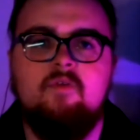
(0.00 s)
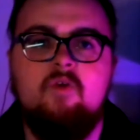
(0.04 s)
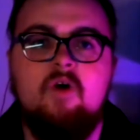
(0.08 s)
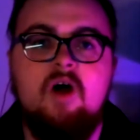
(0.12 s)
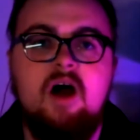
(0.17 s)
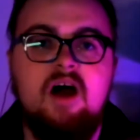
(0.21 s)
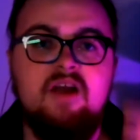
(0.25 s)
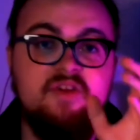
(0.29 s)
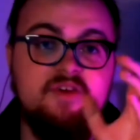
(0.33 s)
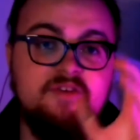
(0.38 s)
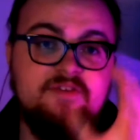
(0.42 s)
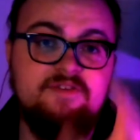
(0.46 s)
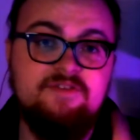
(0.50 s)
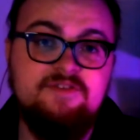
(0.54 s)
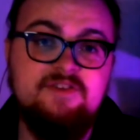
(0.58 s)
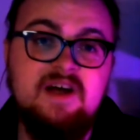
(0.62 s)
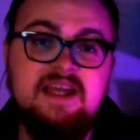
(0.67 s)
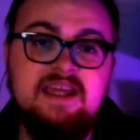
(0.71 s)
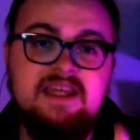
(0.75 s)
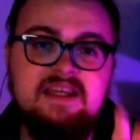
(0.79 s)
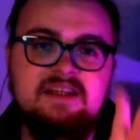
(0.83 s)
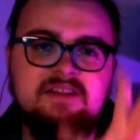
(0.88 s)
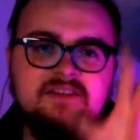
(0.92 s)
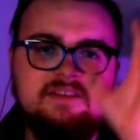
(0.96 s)
And the
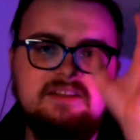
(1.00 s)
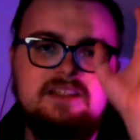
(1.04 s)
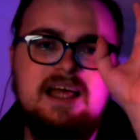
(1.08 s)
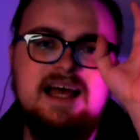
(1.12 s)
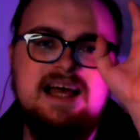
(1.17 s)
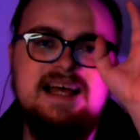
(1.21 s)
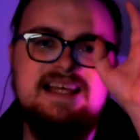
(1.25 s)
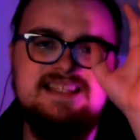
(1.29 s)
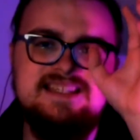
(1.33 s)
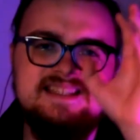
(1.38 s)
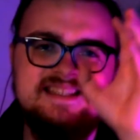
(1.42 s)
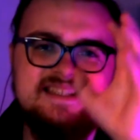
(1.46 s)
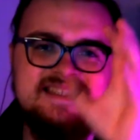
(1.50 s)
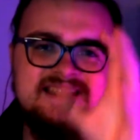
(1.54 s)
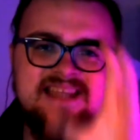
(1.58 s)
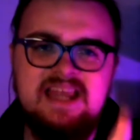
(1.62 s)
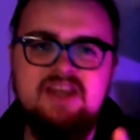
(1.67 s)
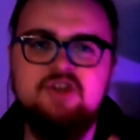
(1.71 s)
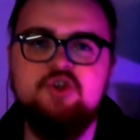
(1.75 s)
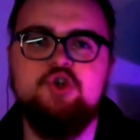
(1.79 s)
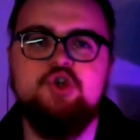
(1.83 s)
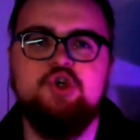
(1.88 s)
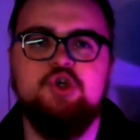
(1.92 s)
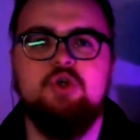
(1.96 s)
final
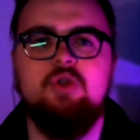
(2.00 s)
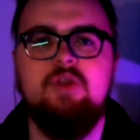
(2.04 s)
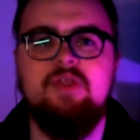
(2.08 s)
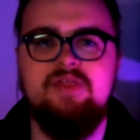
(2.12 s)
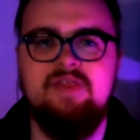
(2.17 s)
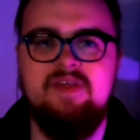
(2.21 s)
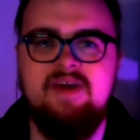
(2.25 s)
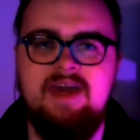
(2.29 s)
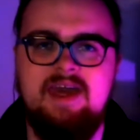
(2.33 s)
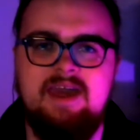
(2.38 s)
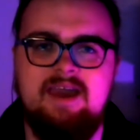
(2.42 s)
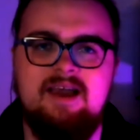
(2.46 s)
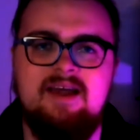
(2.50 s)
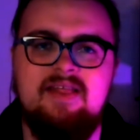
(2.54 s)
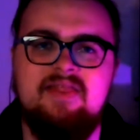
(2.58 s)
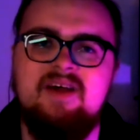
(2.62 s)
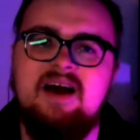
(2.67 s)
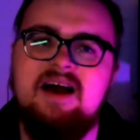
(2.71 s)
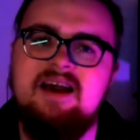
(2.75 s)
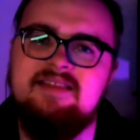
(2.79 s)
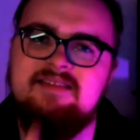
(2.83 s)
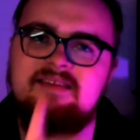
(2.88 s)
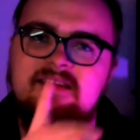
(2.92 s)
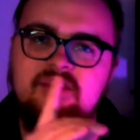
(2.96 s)
essential thing that
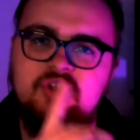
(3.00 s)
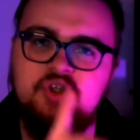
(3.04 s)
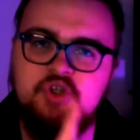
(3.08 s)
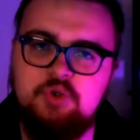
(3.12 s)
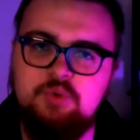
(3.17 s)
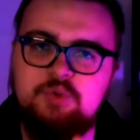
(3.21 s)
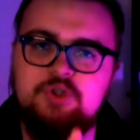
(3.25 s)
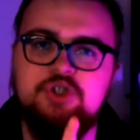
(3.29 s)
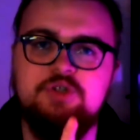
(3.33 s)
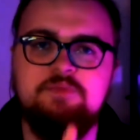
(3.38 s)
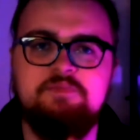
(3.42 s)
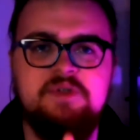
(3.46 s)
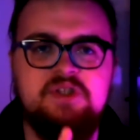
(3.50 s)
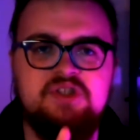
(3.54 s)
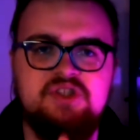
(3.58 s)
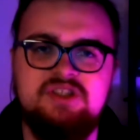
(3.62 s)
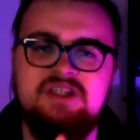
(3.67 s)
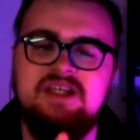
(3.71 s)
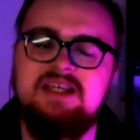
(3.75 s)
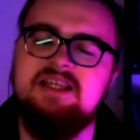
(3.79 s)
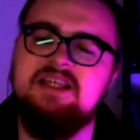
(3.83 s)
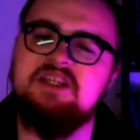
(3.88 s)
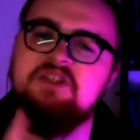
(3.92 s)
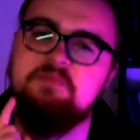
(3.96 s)
I think you should be
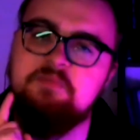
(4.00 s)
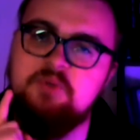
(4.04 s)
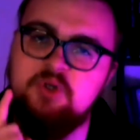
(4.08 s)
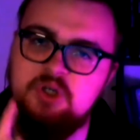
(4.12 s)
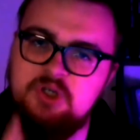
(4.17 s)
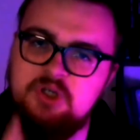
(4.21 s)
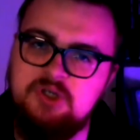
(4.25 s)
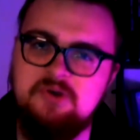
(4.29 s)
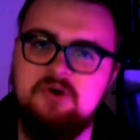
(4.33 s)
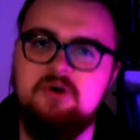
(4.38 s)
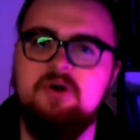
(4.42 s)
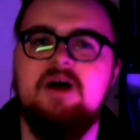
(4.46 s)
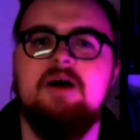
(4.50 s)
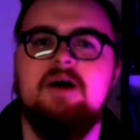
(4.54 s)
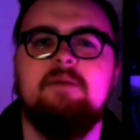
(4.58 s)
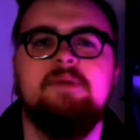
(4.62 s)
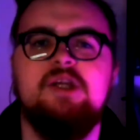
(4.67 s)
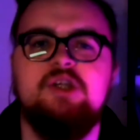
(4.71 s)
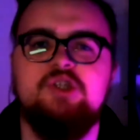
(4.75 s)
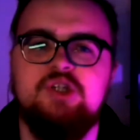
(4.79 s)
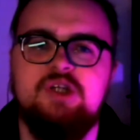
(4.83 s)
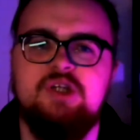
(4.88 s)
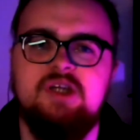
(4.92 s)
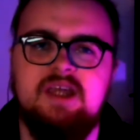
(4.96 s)
stealing to put in your
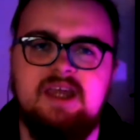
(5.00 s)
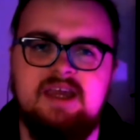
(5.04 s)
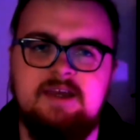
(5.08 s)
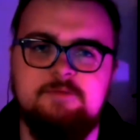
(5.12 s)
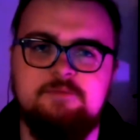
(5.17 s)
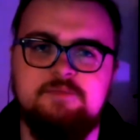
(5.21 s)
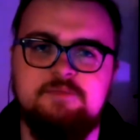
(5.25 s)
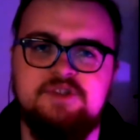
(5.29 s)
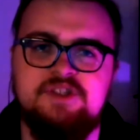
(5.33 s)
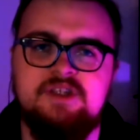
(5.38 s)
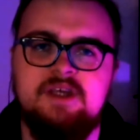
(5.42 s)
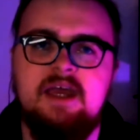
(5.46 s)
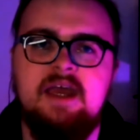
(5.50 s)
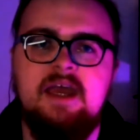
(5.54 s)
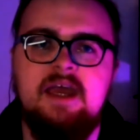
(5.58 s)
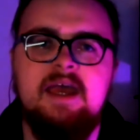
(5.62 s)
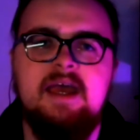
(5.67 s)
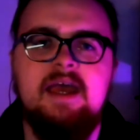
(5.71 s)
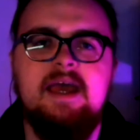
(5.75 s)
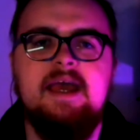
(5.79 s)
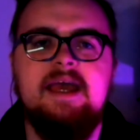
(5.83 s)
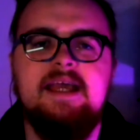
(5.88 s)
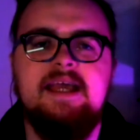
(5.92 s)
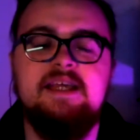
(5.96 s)
RPG games
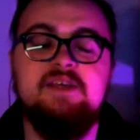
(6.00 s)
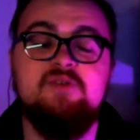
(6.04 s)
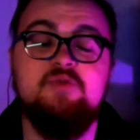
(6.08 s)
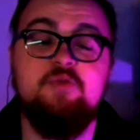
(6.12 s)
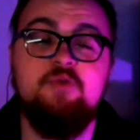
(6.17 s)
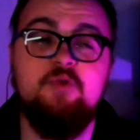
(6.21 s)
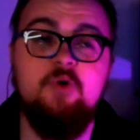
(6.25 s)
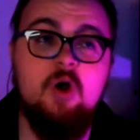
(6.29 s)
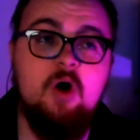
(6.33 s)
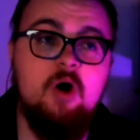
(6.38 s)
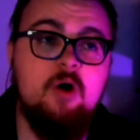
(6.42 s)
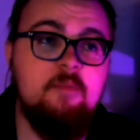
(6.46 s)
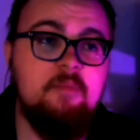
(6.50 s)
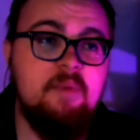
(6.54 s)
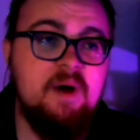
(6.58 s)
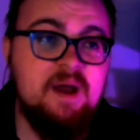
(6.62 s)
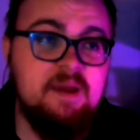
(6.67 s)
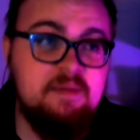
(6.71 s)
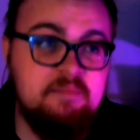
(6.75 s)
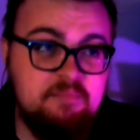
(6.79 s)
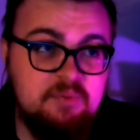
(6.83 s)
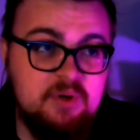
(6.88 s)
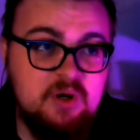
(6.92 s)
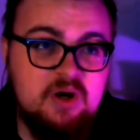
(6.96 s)
is from a
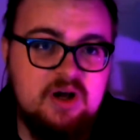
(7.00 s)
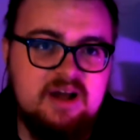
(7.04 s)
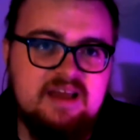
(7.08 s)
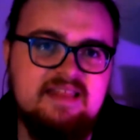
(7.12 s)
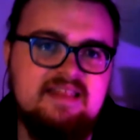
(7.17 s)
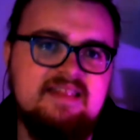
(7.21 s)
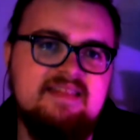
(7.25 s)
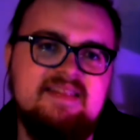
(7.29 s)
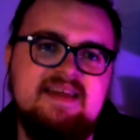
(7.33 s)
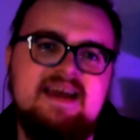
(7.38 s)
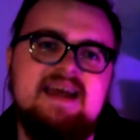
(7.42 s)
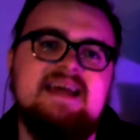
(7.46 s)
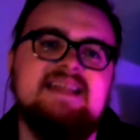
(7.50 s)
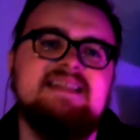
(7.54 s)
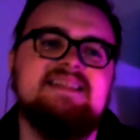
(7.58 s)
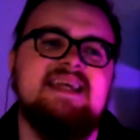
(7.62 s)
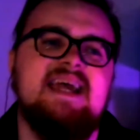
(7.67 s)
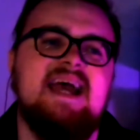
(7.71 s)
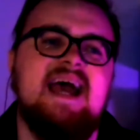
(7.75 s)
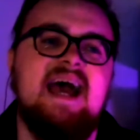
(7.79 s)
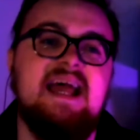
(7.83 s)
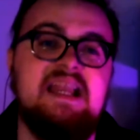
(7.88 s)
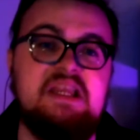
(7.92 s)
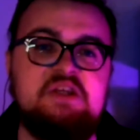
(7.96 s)
book that
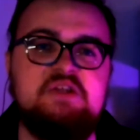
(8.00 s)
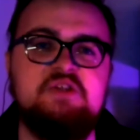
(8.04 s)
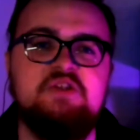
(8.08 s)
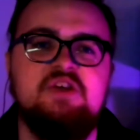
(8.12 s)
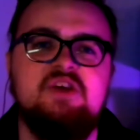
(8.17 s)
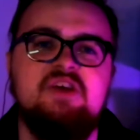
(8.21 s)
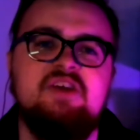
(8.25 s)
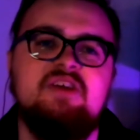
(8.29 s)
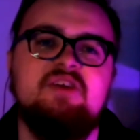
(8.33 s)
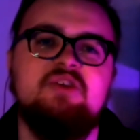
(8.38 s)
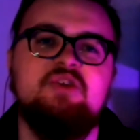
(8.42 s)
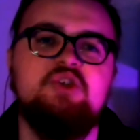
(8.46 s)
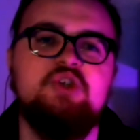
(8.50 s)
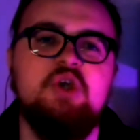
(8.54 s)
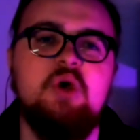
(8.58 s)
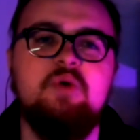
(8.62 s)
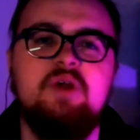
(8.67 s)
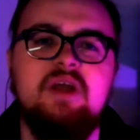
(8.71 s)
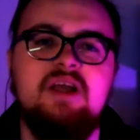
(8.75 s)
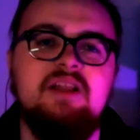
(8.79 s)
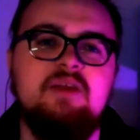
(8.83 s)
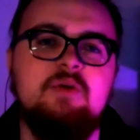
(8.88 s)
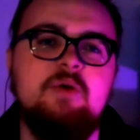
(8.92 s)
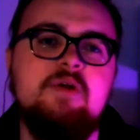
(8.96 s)
Addison
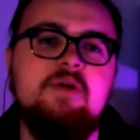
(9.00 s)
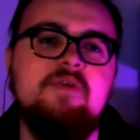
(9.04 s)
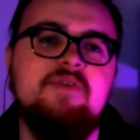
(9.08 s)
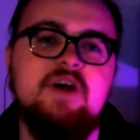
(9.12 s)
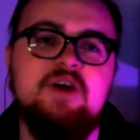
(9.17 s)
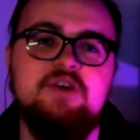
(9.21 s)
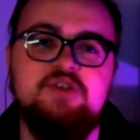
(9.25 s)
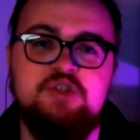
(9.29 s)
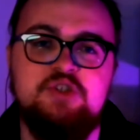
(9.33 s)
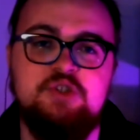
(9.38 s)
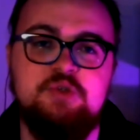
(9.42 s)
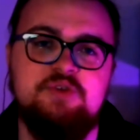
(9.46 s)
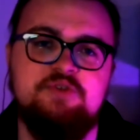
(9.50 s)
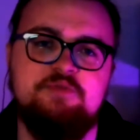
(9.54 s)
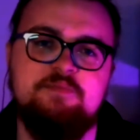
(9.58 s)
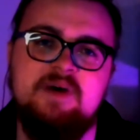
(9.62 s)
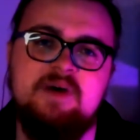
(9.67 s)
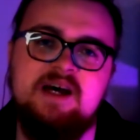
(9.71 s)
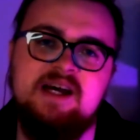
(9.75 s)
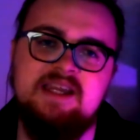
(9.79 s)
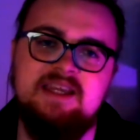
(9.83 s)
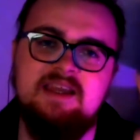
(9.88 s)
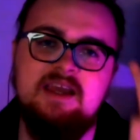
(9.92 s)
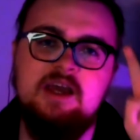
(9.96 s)
jokingly refers to as
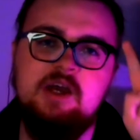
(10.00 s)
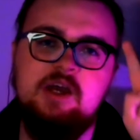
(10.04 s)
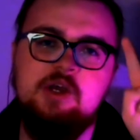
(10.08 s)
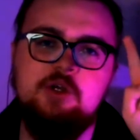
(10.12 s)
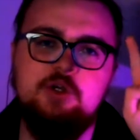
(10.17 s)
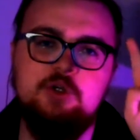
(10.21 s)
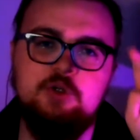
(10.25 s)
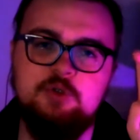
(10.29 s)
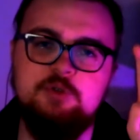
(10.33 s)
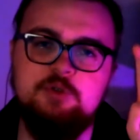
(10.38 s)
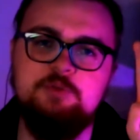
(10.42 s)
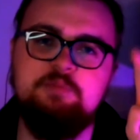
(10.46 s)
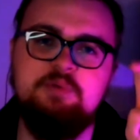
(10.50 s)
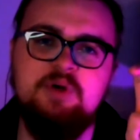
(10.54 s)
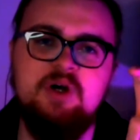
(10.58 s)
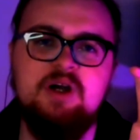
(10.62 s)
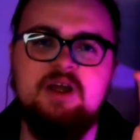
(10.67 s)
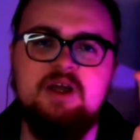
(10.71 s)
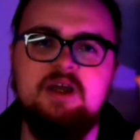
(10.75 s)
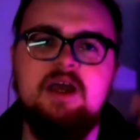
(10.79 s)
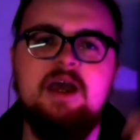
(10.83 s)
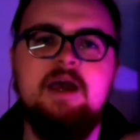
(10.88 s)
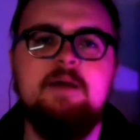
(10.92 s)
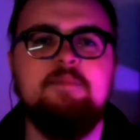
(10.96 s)
my good
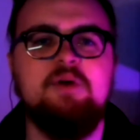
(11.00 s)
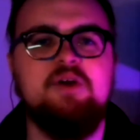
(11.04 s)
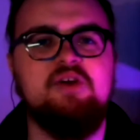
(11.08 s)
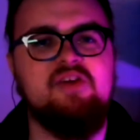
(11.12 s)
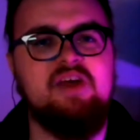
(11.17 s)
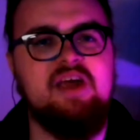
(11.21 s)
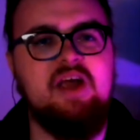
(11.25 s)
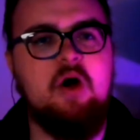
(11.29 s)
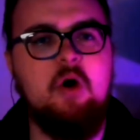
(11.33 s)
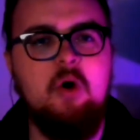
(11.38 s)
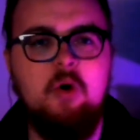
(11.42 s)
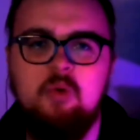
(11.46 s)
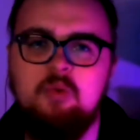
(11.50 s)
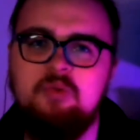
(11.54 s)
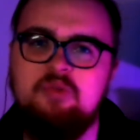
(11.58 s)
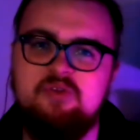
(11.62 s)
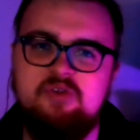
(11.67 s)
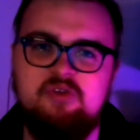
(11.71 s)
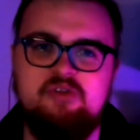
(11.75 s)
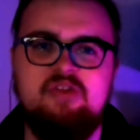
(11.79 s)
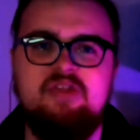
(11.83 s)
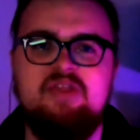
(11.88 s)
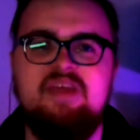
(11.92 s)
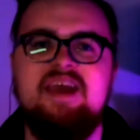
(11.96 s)
book, because I hold
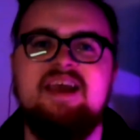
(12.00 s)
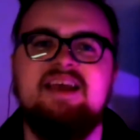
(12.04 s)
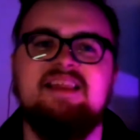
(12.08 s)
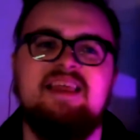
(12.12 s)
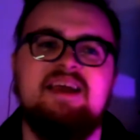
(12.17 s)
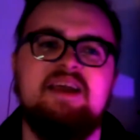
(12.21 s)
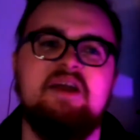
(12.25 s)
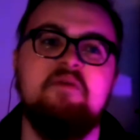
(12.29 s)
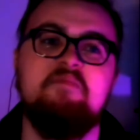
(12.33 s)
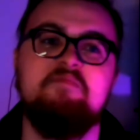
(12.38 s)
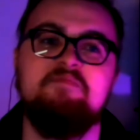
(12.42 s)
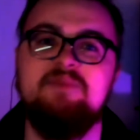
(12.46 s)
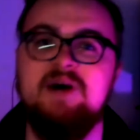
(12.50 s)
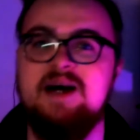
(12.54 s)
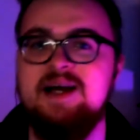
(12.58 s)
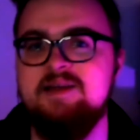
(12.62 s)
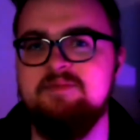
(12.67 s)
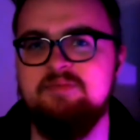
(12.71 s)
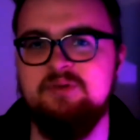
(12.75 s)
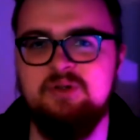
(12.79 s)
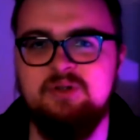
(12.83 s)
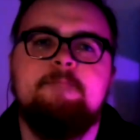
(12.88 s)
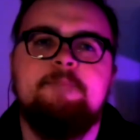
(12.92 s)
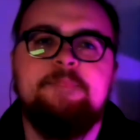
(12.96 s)
this thing like a
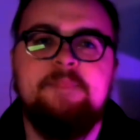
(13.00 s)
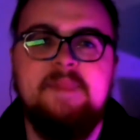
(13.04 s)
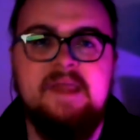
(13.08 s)
Bible.